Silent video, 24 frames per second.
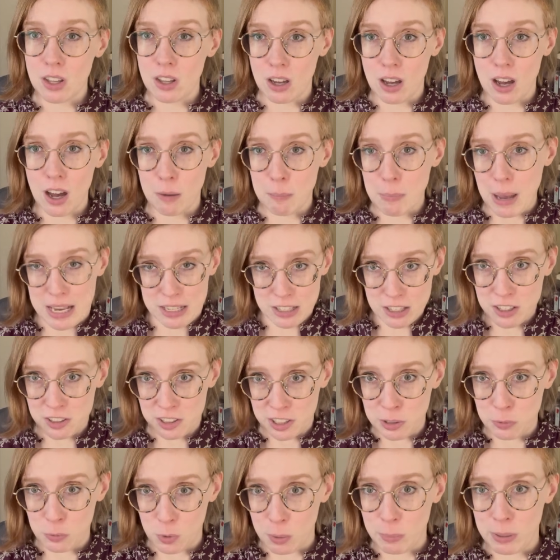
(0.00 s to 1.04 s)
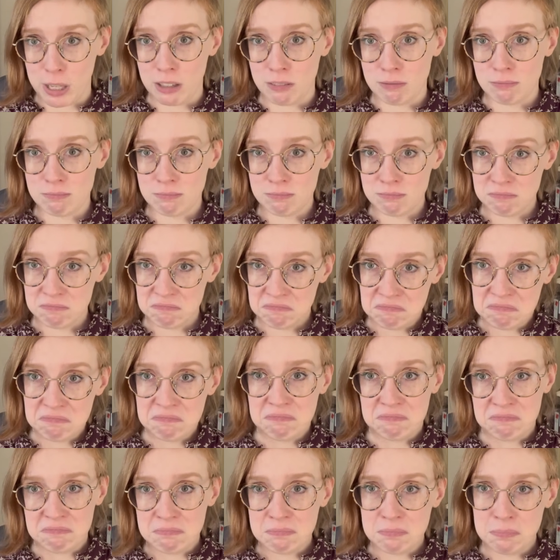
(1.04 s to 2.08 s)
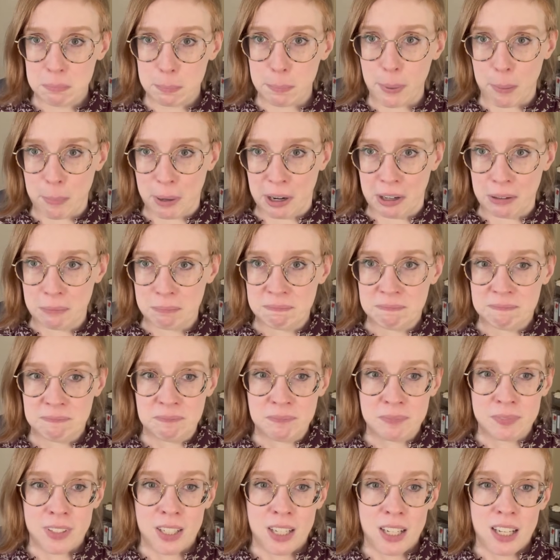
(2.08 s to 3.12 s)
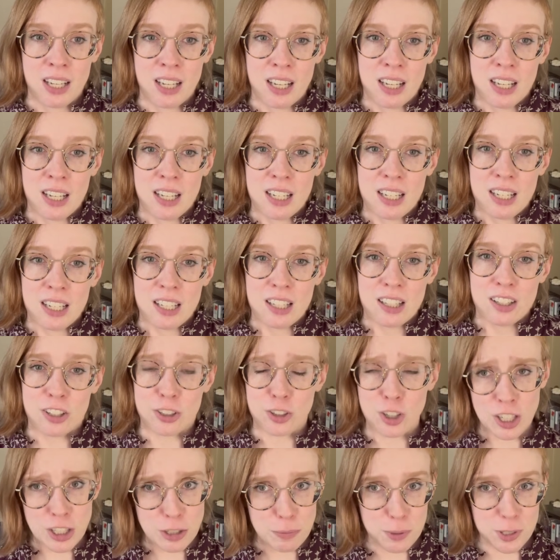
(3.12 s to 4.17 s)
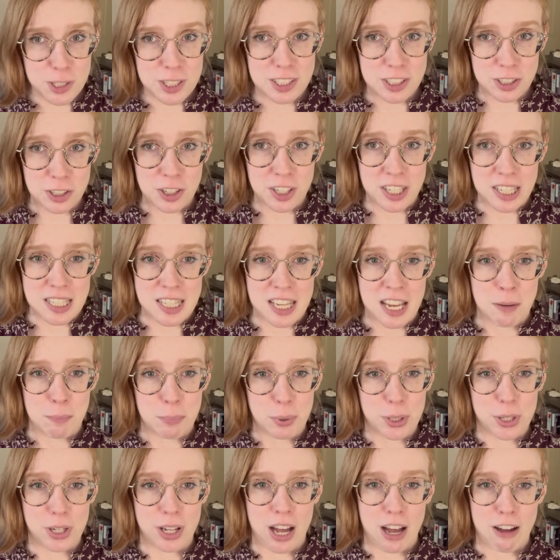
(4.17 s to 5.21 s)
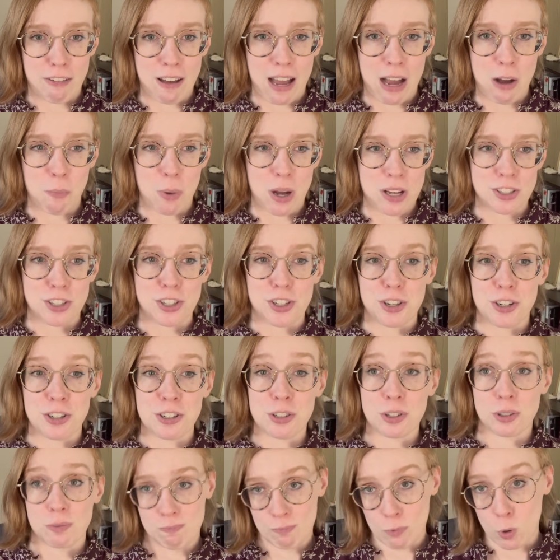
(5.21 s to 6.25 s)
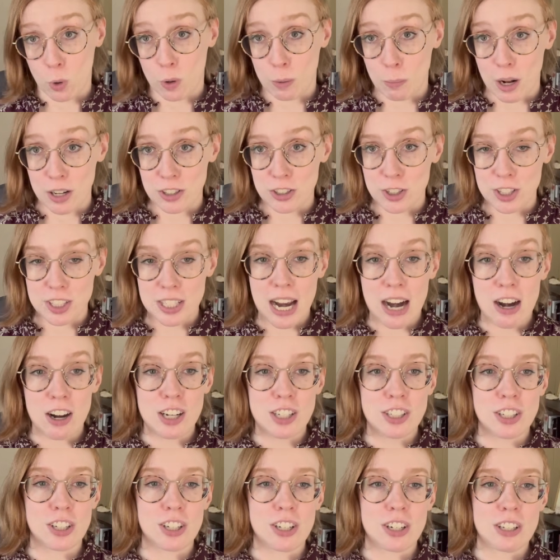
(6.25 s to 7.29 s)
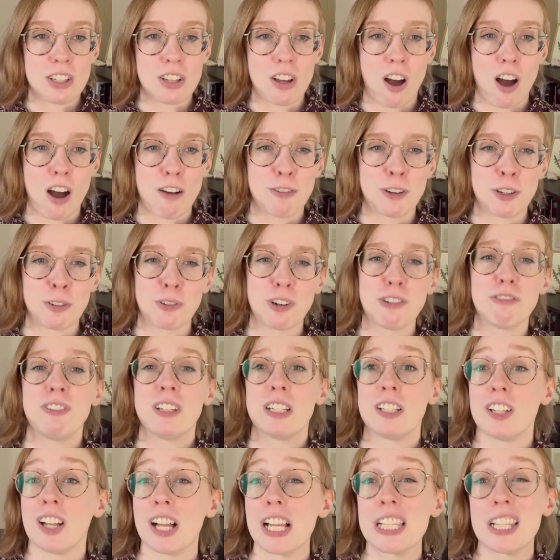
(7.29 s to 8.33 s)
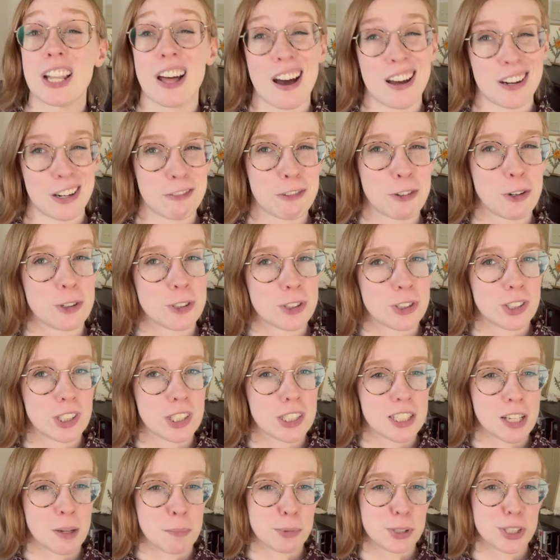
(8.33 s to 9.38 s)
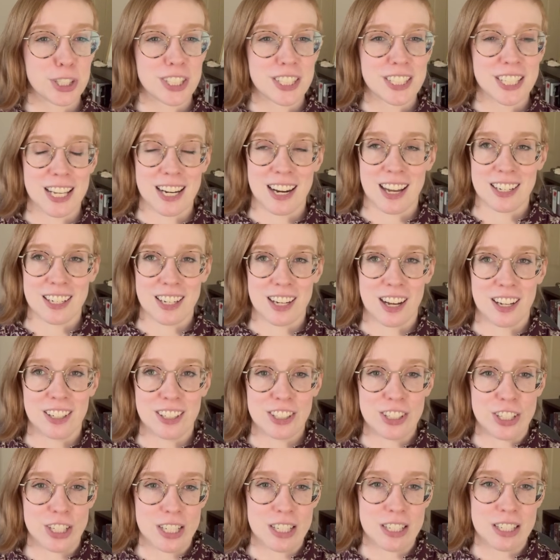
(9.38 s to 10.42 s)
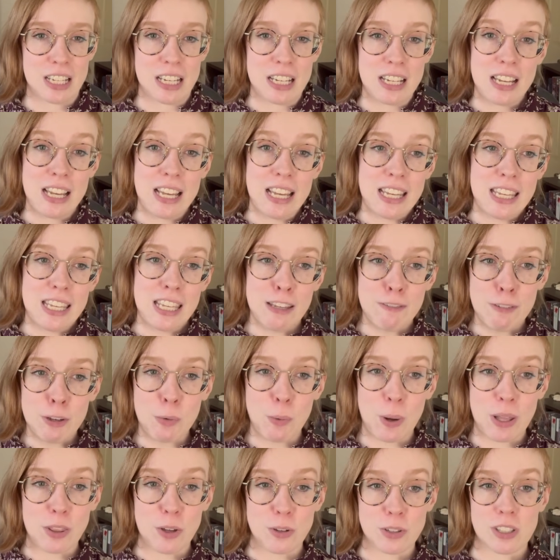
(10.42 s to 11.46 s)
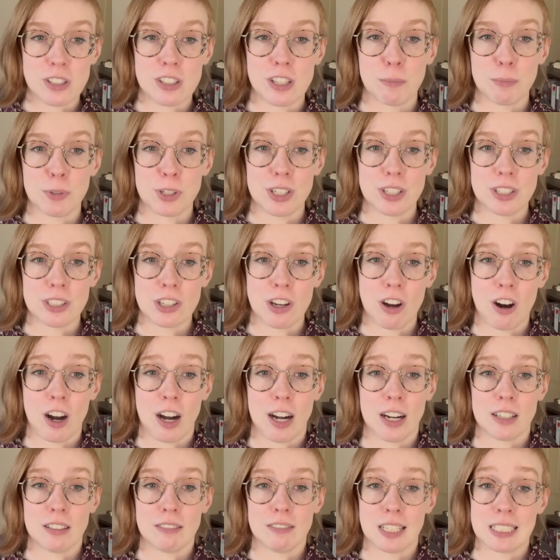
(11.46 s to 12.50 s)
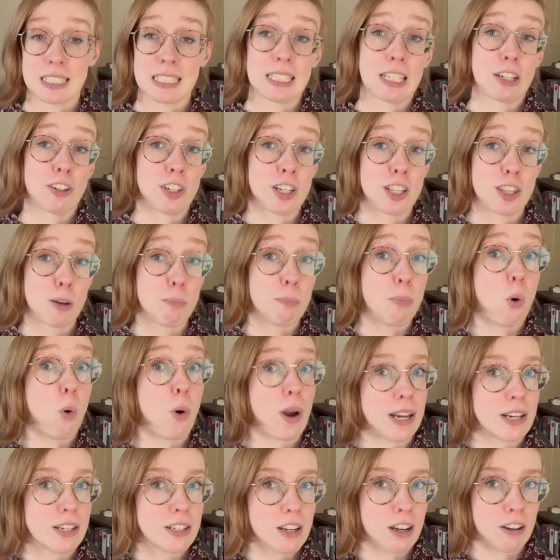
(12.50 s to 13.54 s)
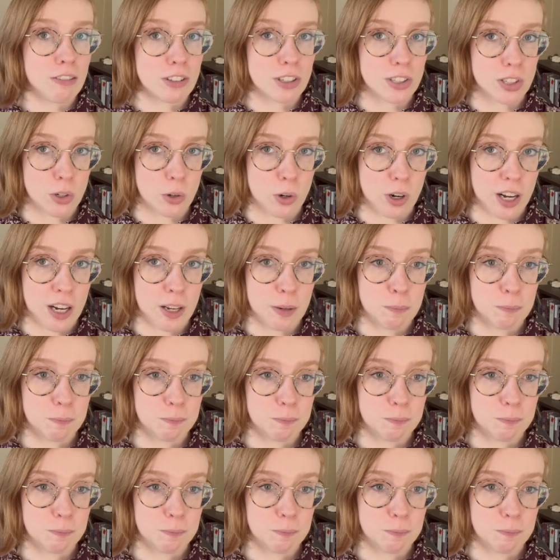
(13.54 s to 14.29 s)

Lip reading: a masculine woman. Bummer. The Trunchbull is a good example of how monsters or monstrous characters often reveal a lot of cultural assumptions and ideologies, even when those assumptions aren't necessarily the point of the story.